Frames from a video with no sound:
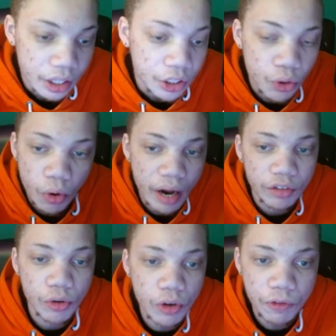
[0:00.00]
you won't have no
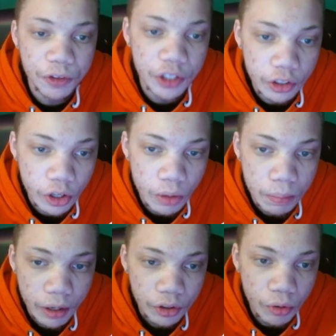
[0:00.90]
room for you to grow,
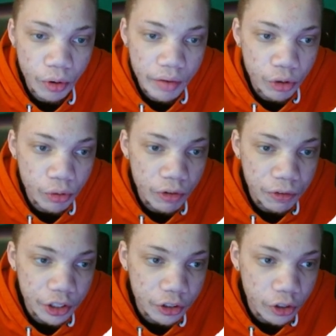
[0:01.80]
bro. You won't have no room for
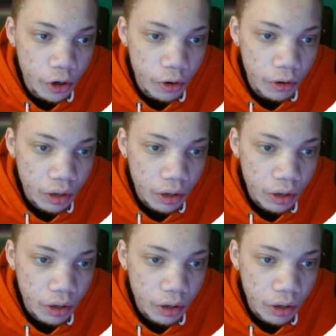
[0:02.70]
your grow.